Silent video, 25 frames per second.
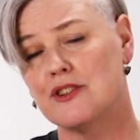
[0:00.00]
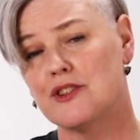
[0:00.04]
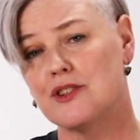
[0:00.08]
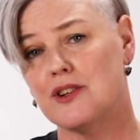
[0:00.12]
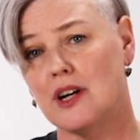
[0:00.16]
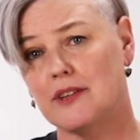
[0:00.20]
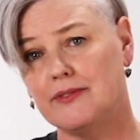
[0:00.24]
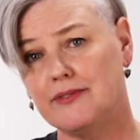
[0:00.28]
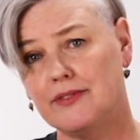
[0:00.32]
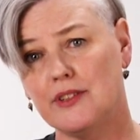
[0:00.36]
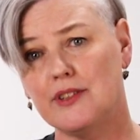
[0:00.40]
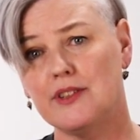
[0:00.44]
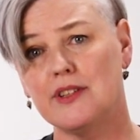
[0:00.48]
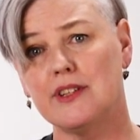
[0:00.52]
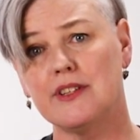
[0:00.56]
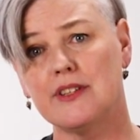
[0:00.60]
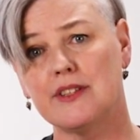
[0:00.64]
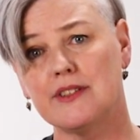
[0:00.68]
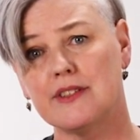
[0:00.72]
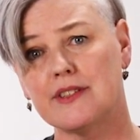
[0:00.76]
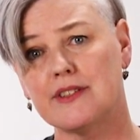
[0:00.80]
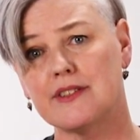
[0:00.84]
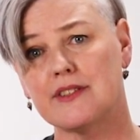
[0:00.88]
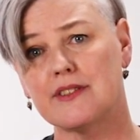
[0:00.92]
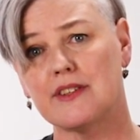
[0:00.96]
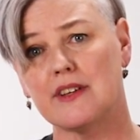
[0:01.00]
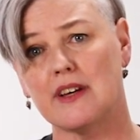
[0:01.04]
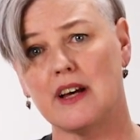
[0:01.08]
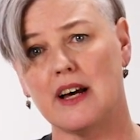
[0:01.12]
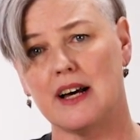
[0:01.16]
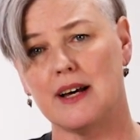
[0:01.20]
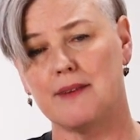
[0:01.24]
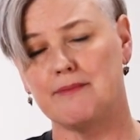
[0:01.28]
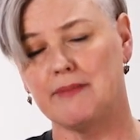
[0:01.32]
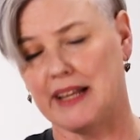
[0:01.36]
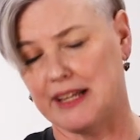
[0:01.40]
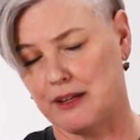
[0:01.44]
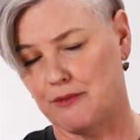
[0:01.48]
truffles,
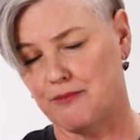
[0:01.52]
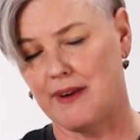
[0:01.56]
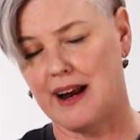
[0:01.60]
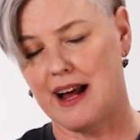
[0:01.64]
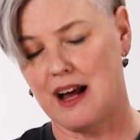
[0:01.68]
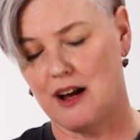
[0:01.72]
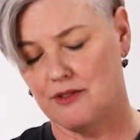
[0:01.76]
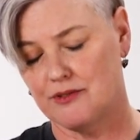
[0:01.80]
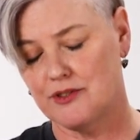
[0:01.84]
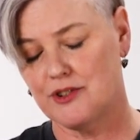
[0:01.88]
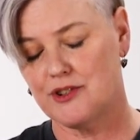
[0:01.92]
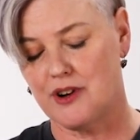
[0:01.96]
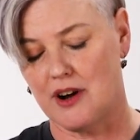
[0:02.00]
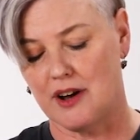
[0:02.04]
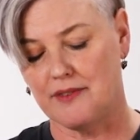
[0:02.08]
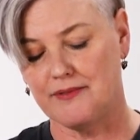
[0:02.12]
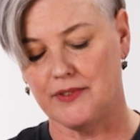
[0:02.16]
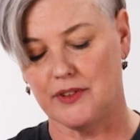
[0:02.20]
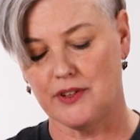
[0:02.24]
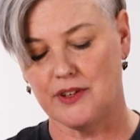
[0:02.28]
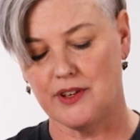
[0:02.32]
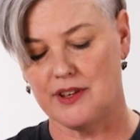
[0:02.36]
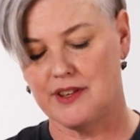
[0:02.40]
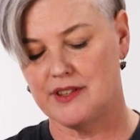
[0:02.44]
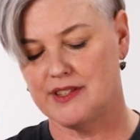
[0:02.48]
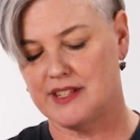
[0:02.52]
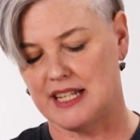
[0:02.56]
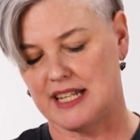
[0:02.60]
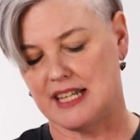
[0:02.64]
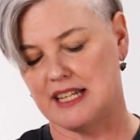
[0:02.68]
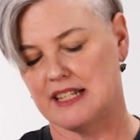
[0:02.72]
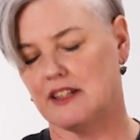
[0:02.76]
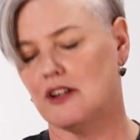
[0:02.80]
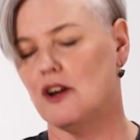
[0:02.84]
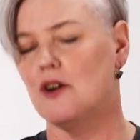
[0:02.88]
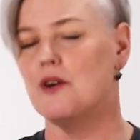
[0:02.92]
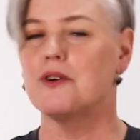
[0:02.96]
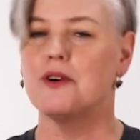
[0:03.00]
like round truffles
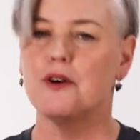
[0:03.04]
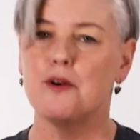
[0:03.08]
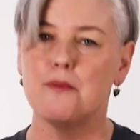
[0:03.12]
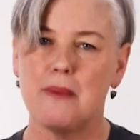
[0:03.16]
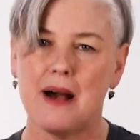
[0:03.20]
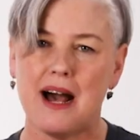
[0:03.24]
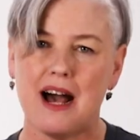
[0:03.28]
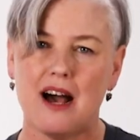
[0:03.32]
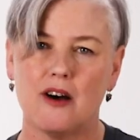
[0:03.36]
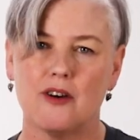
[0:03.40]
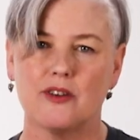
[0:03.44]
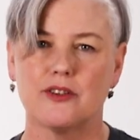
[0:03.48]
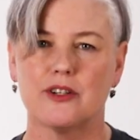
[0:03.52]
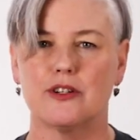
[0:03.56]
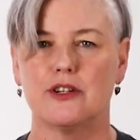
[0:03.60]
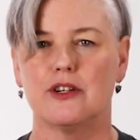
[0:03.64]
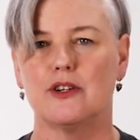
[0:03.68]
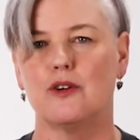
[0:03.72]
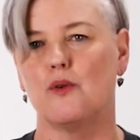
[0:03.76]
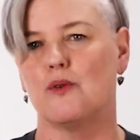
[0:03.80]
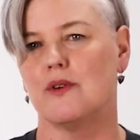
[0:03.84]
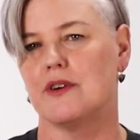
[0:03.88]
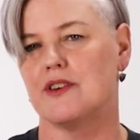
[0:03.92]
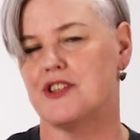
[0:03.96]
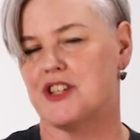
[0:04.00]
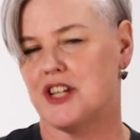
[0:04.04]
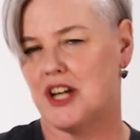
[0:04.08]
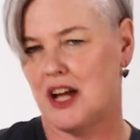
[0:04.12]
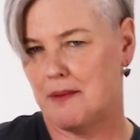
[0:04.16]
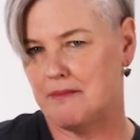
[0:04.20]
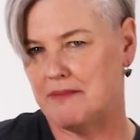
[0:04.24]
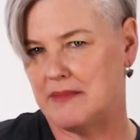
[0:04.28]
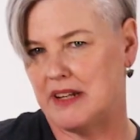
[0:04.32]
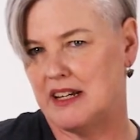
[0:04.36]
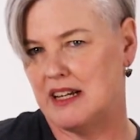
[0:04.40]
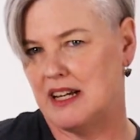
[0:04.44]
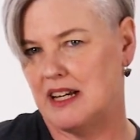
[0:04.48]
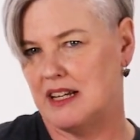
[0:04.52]
in cocoa powder or
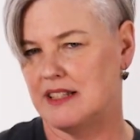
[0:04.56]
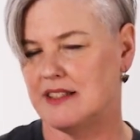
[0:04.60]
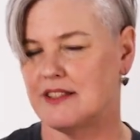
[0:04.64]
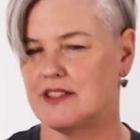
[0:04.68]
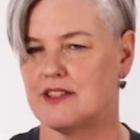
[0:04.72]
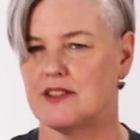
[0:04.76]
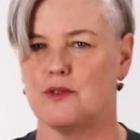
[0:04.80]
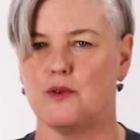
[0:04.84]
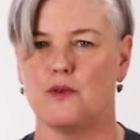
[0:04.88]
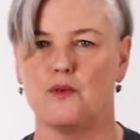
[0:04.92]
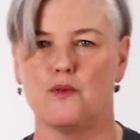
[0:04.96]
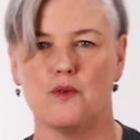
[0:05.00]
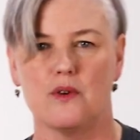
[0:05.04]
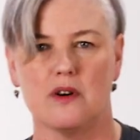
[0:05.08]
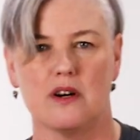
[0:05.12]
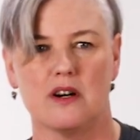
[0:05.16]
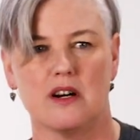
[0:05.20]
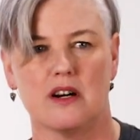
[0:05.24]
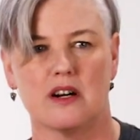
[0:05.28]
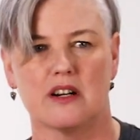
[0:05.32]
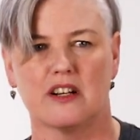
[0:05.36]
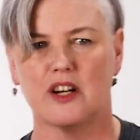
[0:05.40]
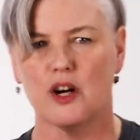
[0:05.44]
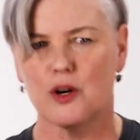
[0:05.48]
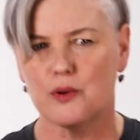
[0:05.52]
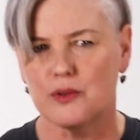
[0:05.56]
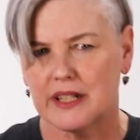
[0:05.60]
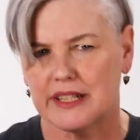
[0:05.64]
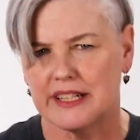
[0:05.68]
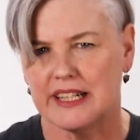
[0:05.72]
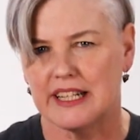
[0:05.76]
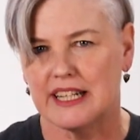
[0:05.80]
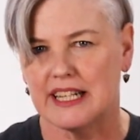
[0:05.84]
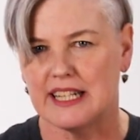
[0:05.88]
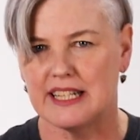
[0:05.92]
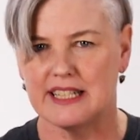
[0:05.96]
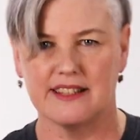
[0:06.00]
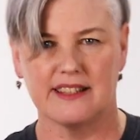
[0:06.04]
chopped nuts or
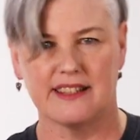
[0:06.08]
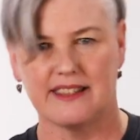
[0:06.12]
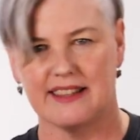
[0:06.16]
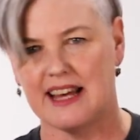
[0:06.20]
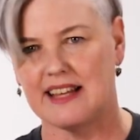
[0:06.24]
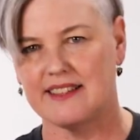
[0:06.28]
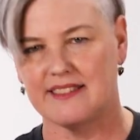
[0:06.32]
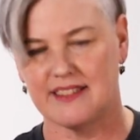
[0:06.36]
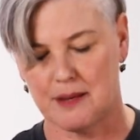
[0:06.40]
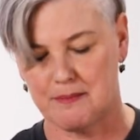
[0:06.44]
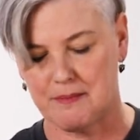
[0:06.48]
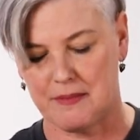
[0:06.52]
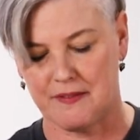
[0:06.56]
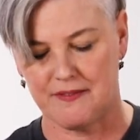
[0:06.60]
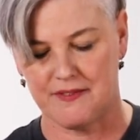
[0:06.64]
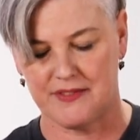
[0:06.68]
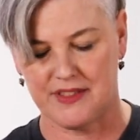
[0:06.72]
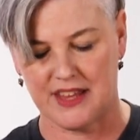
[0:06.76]
coconut, that type of